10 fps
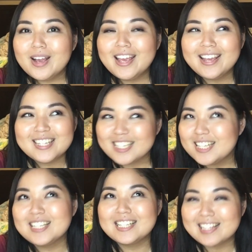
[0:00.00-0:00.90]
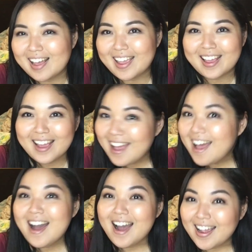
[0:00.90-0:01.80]
which is like,
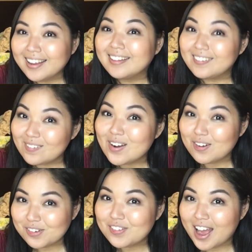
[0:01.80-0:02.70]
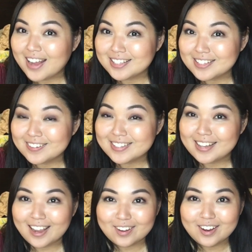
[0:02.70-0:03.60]
I could live off of that.
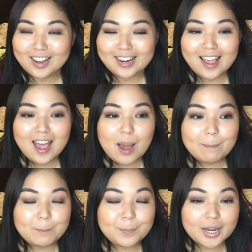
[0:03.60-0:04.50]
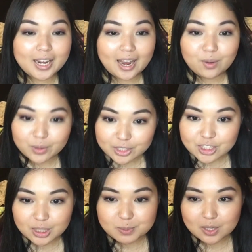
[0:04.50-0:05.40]
Seriously, I could. But I
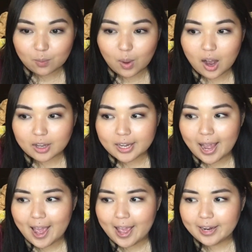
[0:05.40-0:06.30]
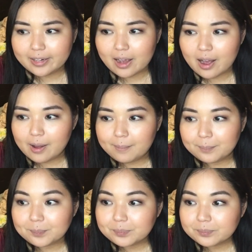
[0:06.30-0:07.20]
ordered chips and guac and
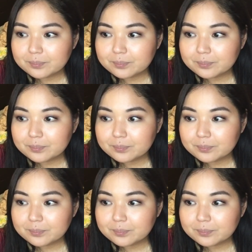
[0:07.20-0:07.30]
um,